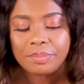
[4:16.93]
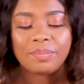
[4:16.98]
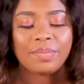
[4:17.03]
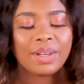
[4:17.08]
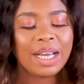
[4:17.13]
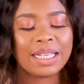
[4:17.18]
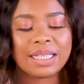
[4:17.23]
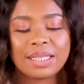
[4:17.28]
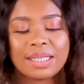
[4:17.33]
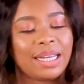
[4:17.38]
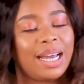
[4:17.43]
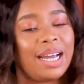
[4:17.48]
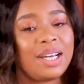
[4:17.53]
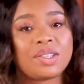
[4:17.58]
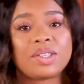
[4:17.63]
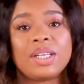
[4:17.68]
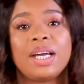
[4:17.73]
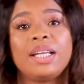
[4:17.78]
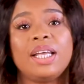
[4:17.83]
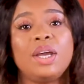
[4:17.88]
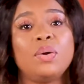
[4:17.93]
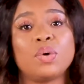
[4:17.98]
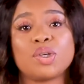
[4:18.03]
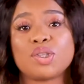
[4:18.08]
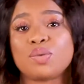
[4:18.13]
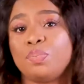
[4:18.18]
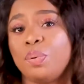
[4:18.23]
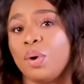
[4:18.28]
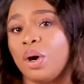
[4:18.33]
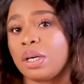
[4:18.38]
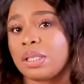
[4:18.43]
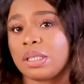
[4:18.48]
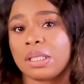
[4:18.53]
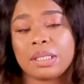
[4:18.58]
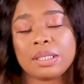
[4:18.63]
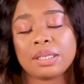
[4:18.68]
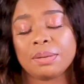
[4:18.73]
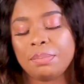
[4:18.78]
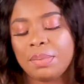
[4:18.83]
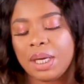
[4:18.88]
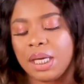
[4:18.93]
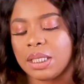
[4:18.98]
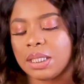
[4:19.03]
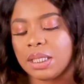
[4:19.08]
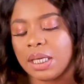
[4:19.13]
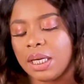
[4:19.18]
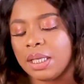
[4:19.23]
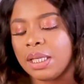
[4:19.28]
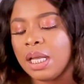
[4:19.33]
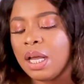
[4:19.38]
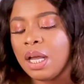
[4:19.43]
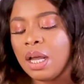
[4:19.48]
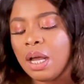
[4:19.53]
it's nice that it was boxed it's amazing